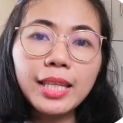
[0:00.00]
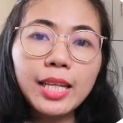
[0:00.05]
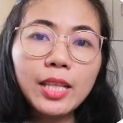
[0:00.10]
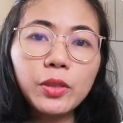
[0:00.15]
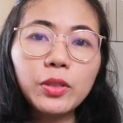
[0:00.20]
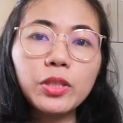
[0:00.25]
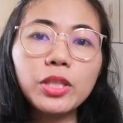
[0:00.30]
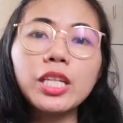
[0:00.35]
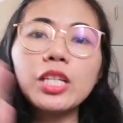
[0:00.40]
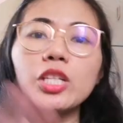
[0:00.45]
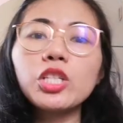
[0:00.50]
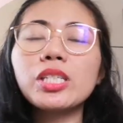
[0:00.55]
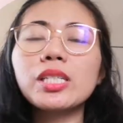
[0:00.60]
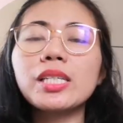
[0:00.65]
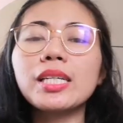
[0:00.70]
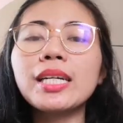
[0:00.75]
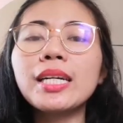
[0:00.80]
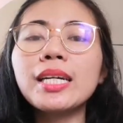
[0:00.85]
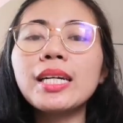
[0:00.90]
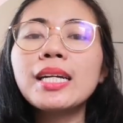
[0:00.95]
listening to
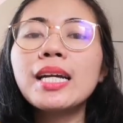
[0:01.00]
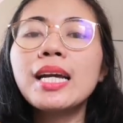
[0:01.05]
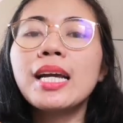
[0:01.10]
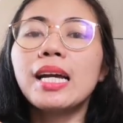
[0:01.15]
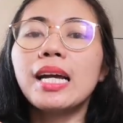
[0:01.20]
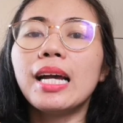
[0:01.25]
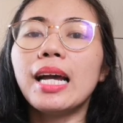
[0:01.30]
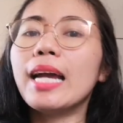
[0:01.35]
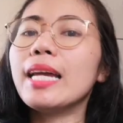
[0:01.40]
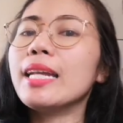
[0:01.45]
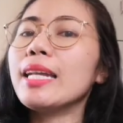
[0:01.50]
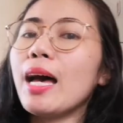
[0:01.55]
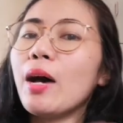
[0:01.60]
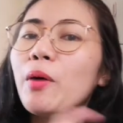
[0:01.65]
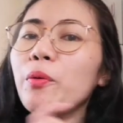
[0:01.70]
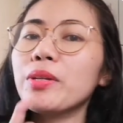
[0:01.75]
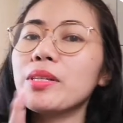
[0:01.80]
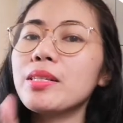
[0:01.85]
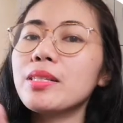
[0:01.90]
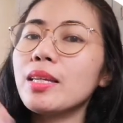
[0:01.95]
teacher,
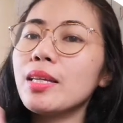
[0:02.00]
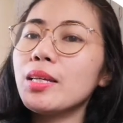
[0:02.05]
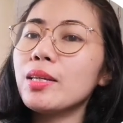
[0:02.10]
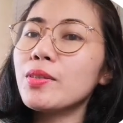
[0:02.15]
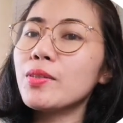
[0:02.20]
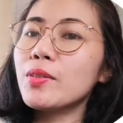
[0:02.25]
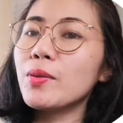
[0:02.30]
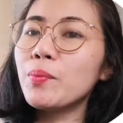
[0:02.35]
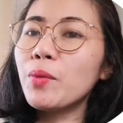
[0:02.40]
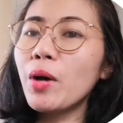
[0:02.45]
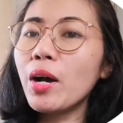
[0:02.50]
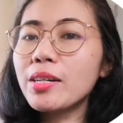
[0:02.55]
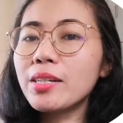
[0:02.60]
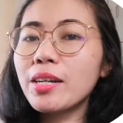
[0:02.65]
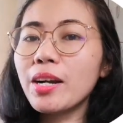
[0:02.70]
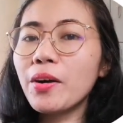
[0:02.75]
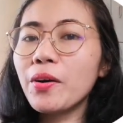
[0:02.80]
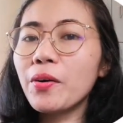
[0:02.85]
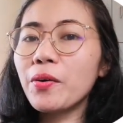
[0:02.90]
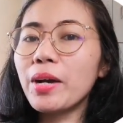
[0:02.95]
and I will see you
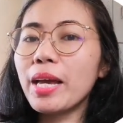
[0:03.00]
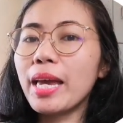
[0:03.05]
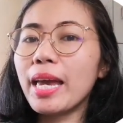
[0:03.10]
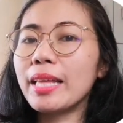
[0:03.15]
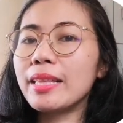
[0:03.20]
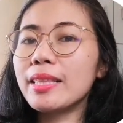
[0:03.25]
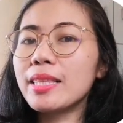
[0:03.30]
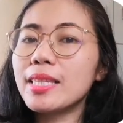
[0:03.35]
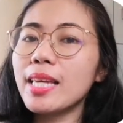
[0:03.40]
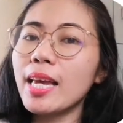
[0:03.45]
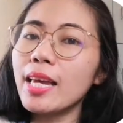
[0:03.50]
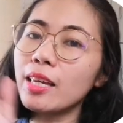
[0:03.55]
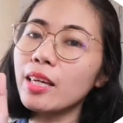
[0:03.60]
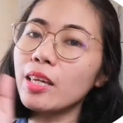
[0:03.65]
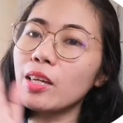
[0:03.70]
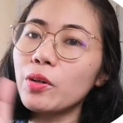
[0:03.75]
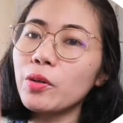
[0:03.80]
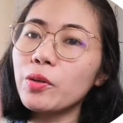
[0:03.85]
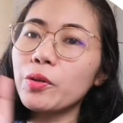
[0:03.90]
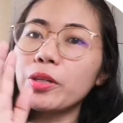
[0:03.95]
tomorrow,
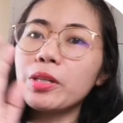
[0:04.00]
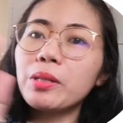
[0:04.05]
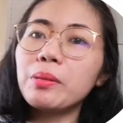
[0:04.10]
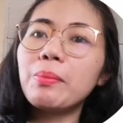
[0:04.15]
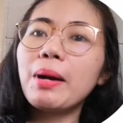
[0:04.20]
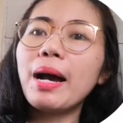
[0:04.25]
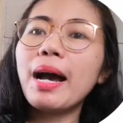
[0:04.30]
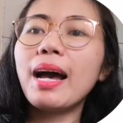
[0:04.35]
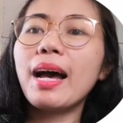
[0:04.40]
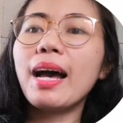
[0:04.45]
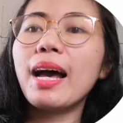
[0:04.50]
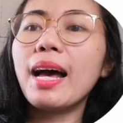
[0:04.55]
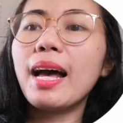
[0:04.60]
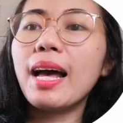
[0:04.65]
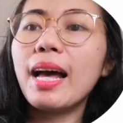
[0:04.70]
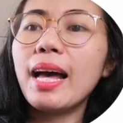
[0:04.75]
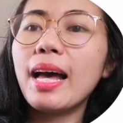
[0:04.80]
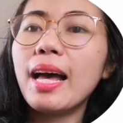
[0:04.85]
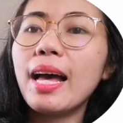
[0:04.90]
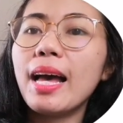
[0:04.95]
and thank you.
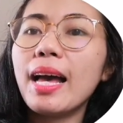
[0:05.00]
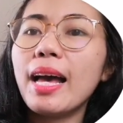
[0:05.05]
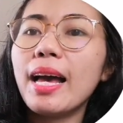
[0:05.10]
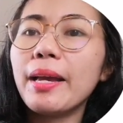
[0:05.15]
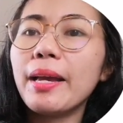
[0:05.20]
Goodbye.